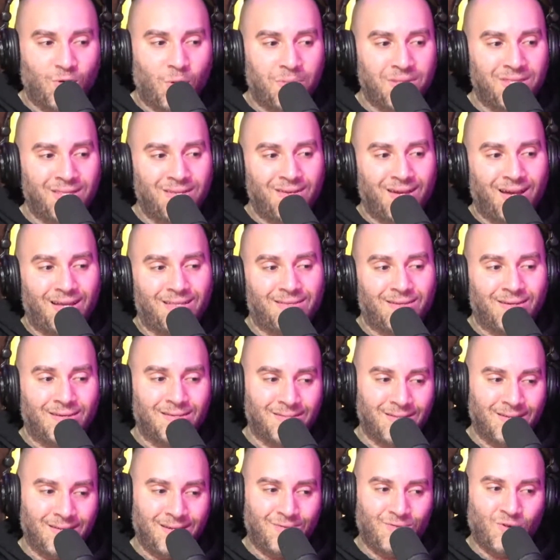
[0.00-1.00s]
But then you got tons
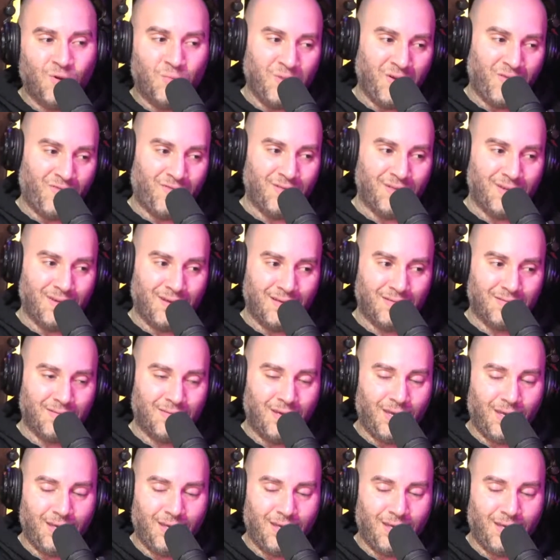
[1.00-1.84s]
of gyro meat for the next day.